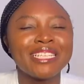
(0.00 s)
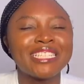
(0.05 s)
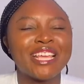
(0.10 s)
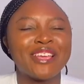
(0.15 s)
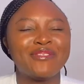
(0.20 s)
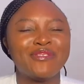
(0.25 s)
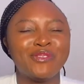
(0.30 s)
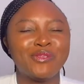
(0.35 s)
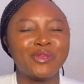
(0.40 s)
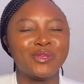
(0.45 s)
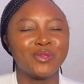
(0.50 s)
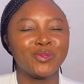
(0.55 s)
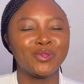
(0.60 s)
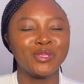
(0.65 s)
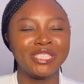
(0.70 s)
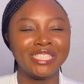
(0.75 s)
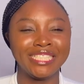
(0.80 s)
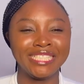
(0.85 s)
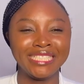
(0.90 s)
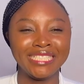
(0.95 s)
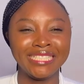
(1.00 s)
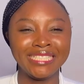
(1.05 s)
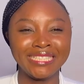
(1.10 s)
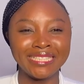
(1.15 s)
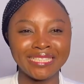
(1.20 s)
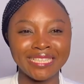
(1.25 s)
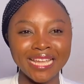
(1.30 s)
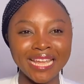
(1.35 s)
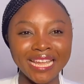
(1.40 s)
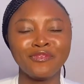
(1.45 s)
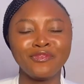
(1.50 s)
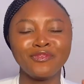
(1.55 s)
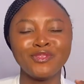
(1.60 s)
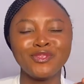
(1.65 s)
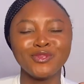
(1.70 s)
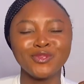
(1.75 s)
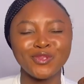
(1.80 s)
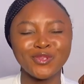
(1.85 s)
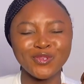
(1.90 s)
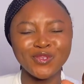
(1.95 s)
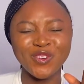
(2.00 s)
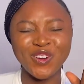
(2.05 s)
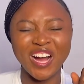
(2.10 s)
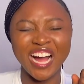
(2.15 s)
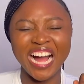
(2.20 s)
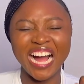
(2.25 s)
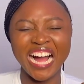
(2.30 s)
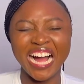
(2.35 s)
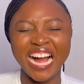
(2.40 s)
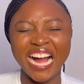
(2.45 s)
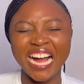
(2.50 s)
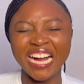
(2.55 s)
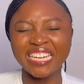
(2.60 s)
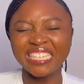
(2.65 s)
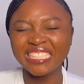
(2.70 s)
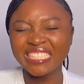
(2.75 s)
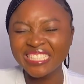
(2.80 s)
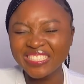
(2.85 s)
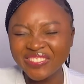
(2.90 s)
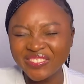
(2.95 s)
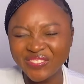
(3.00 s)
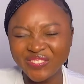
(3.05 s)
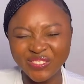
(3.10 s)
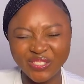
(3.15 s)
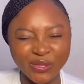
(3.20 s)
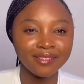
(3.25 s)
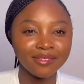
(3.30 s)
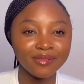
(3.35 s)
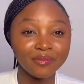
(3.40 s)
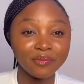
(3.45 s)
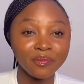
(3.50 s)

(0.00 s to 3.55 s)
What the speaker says: I feel so cheated, feel so angry.